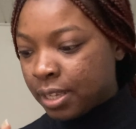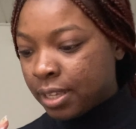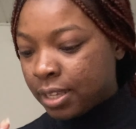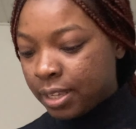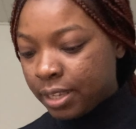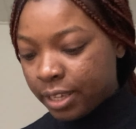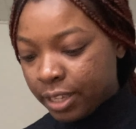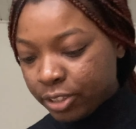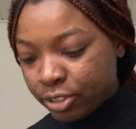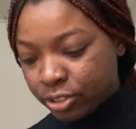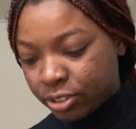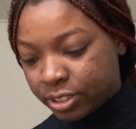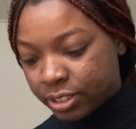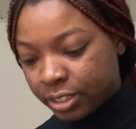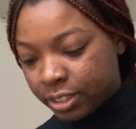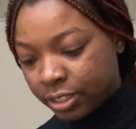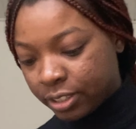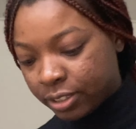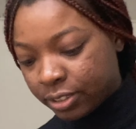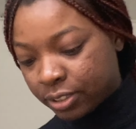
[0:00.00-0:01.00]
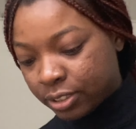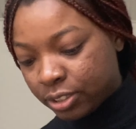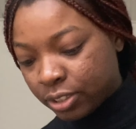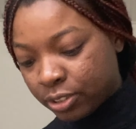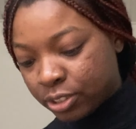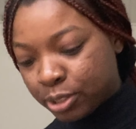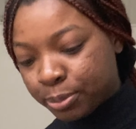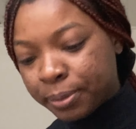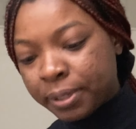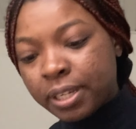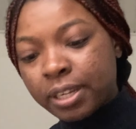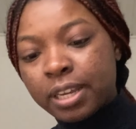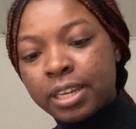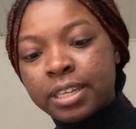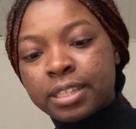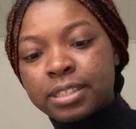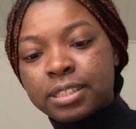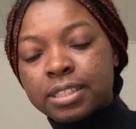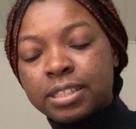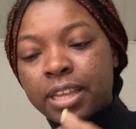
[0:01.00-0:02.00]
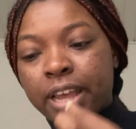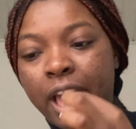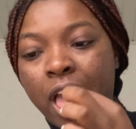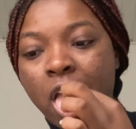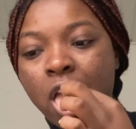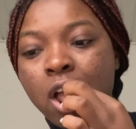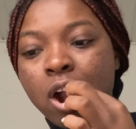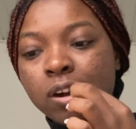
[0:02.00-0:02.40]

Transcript: Interesting. So spring onions is like